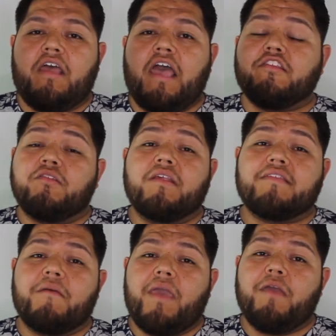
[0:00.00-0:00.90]
As soon as
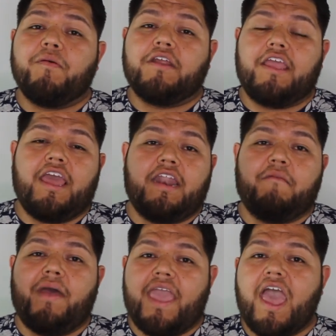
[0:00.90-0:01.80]
I'm able to get
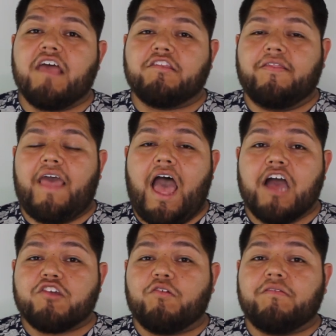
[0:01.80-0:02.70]
my hands on the
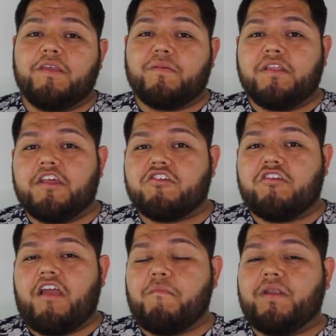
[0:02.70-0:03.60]
actual deep
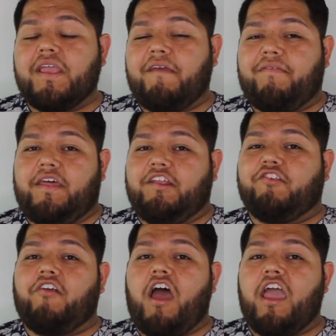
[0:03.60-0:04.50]
conditioner, I'm going to give that a
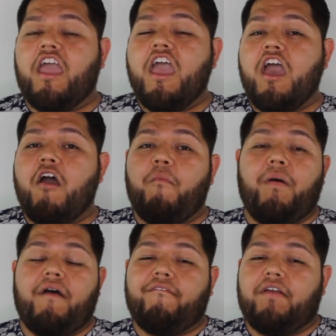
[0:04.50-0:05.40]
try.
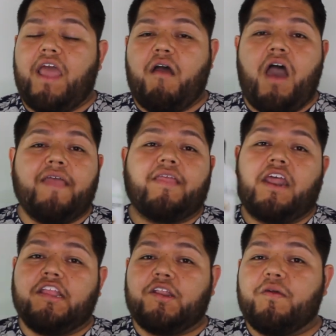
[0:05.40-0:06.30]
But for now, I thought
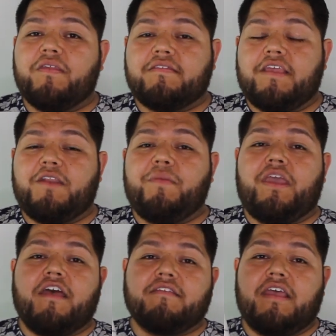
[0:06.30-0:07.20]
I'd throw this in
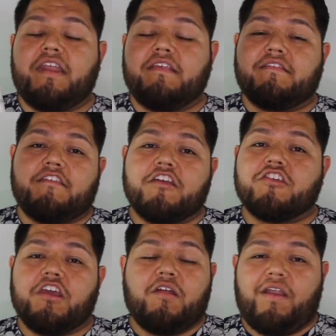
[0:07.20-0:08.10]
because it is
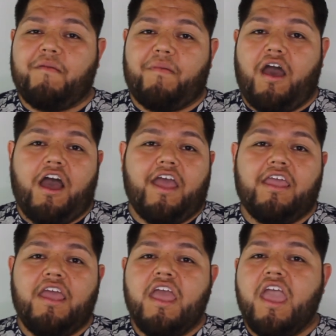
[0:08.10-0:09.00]
such a great
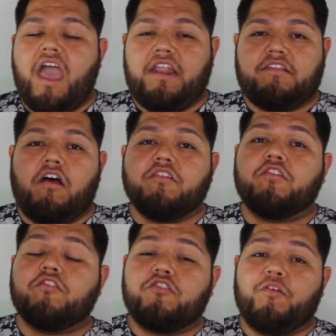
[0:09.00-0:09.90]
buy, and it's
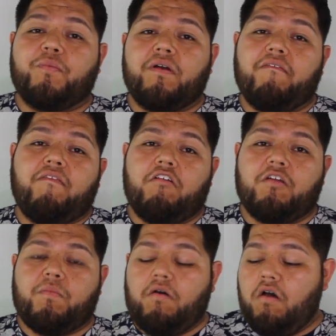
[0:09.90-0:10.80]
also super
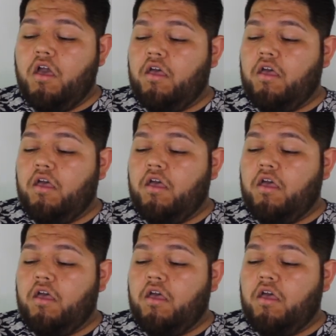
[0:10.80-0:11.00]
affordable.